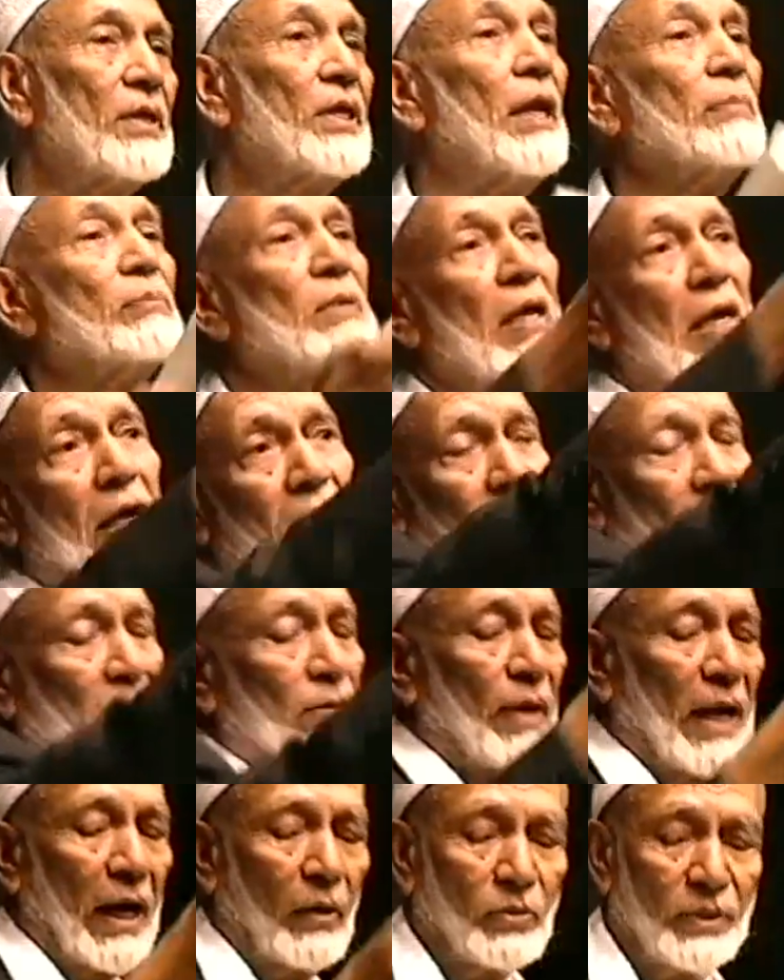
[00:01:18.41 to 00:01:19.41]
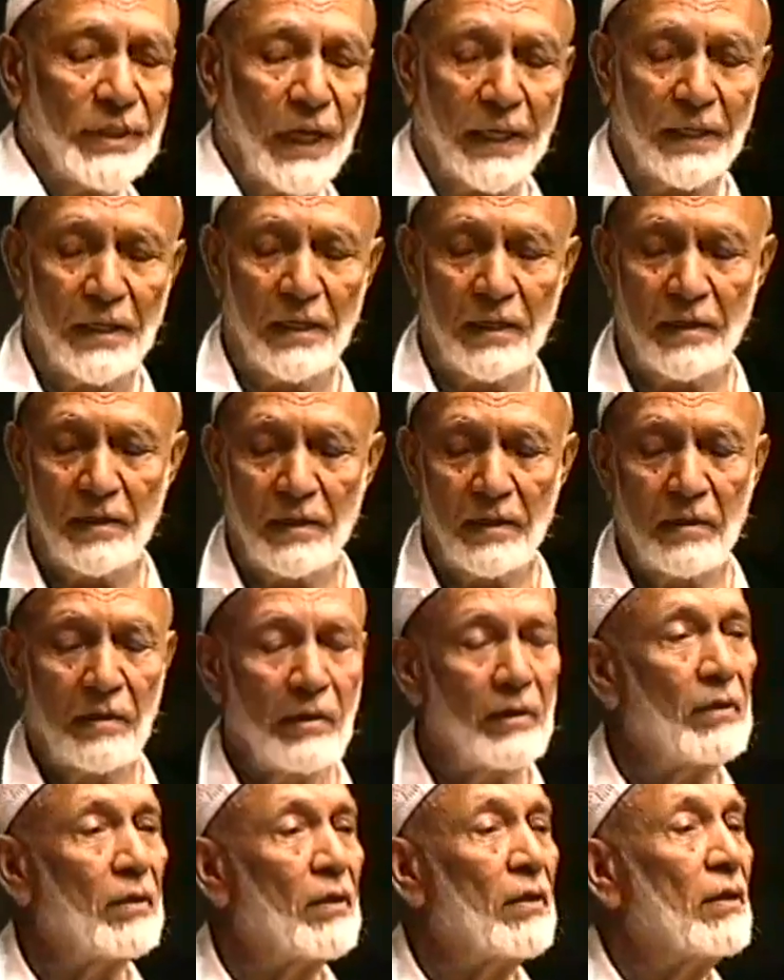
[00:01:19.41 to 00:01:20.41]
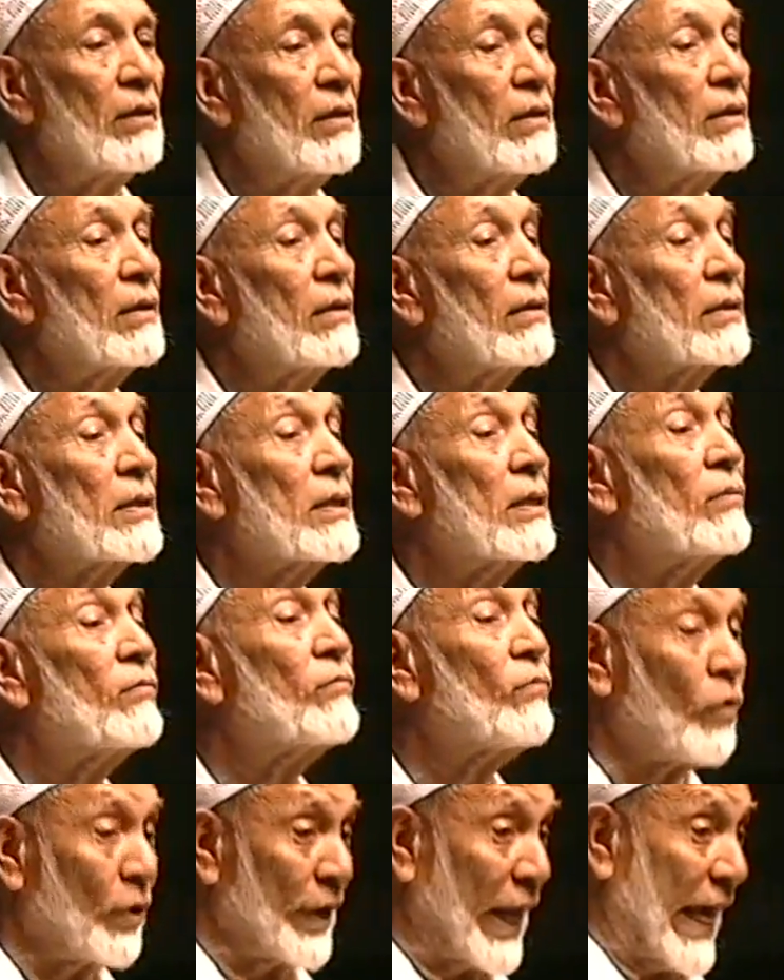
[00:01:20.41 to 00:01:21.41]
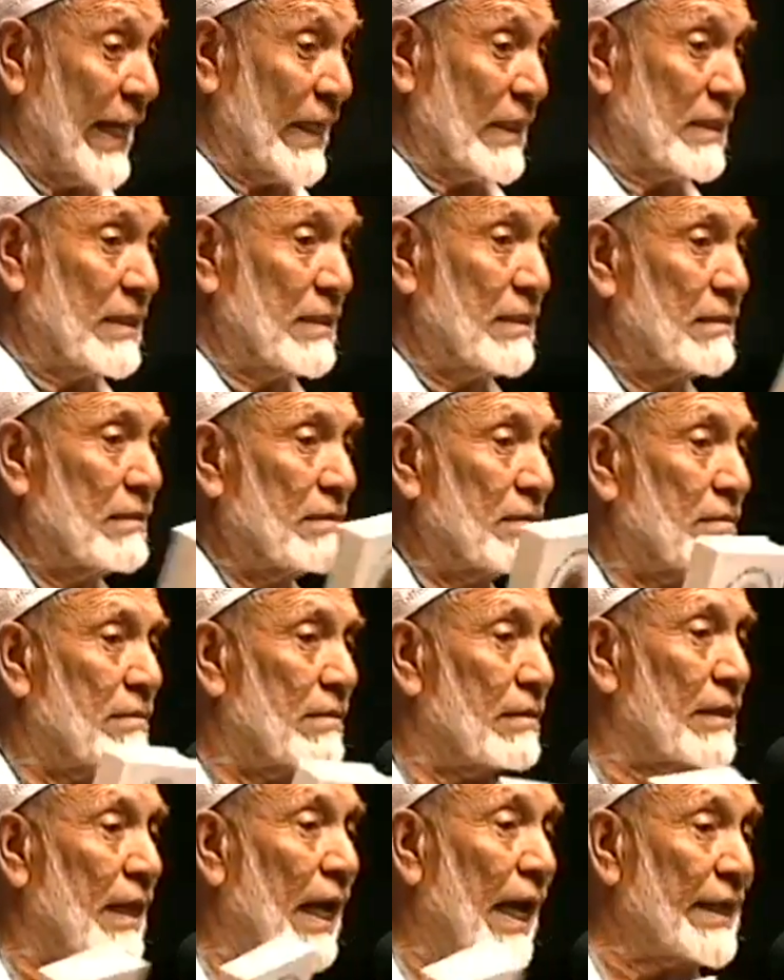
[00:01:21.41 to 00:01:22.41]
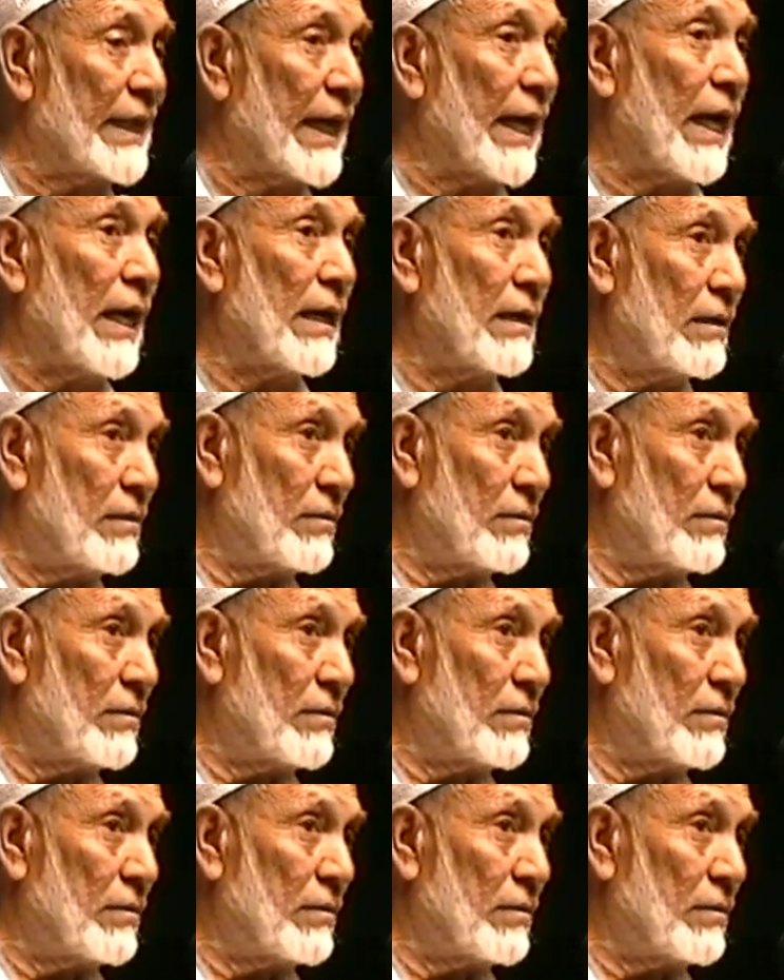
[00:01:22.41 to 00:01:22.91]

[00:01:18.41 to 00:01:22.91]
Tapes are available outside. 4 days, they're here.